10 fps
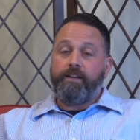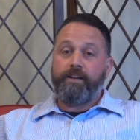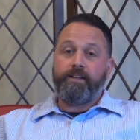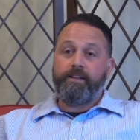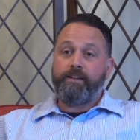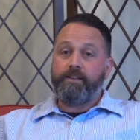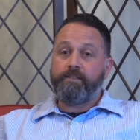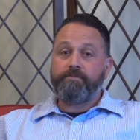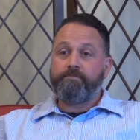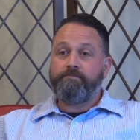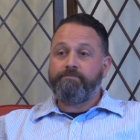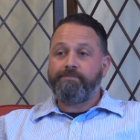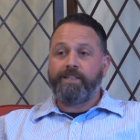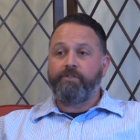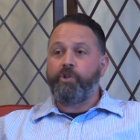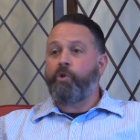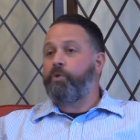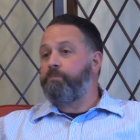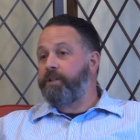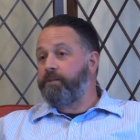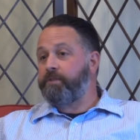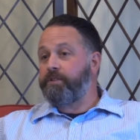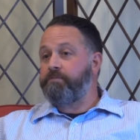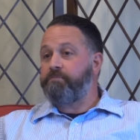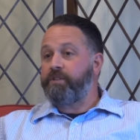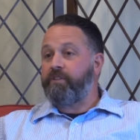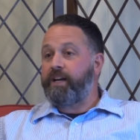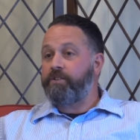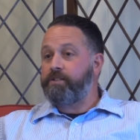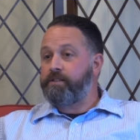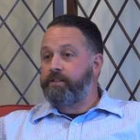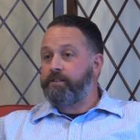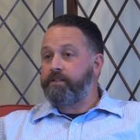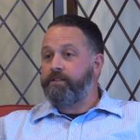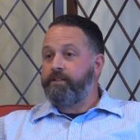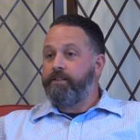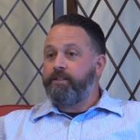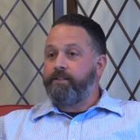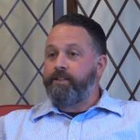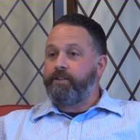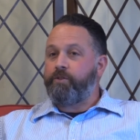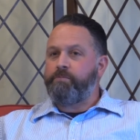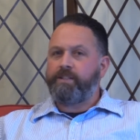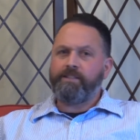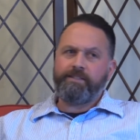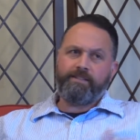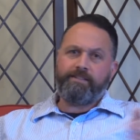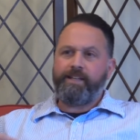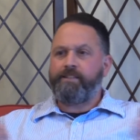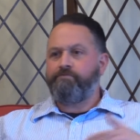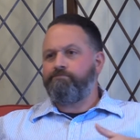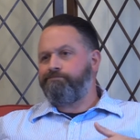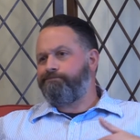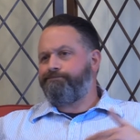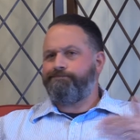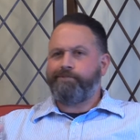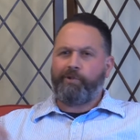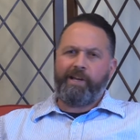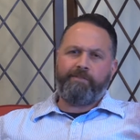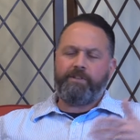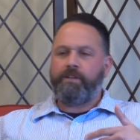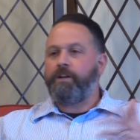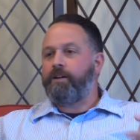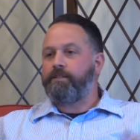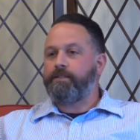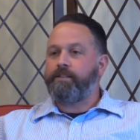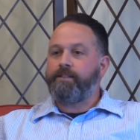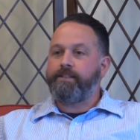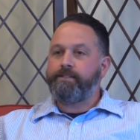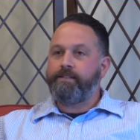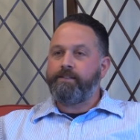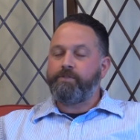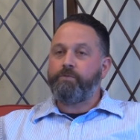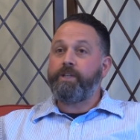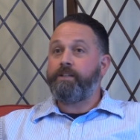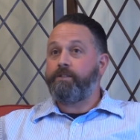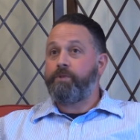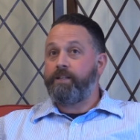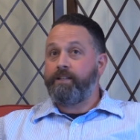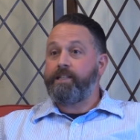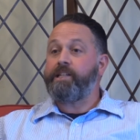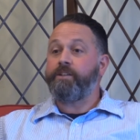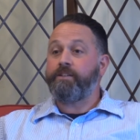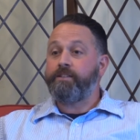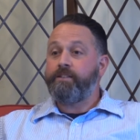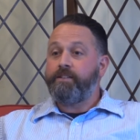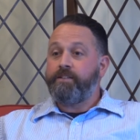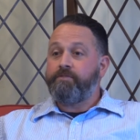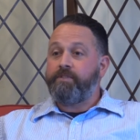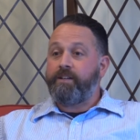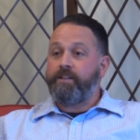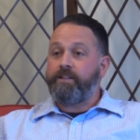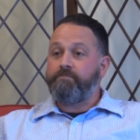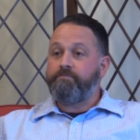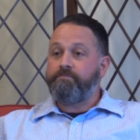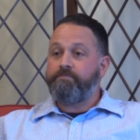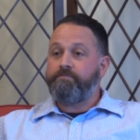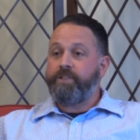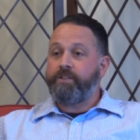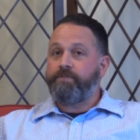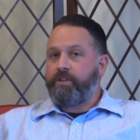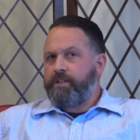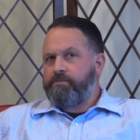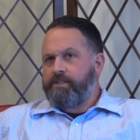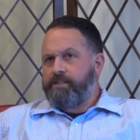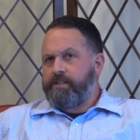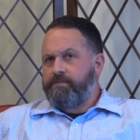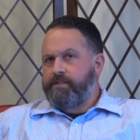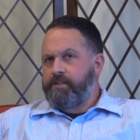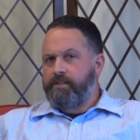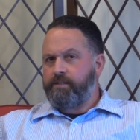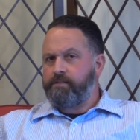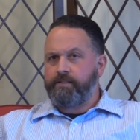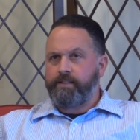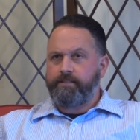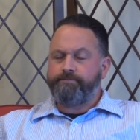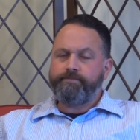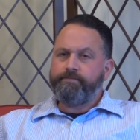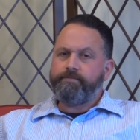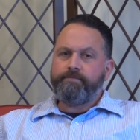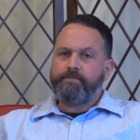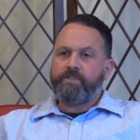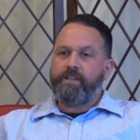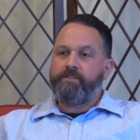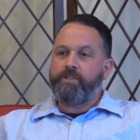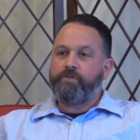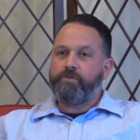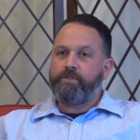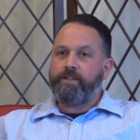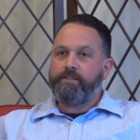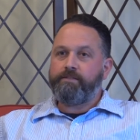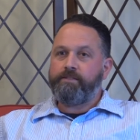And you know, no one being able to be around each other, you know, because of state travel laws and all that stuff. So we had to wait a year. You know, and it was the toughest on her, like just having to go through that.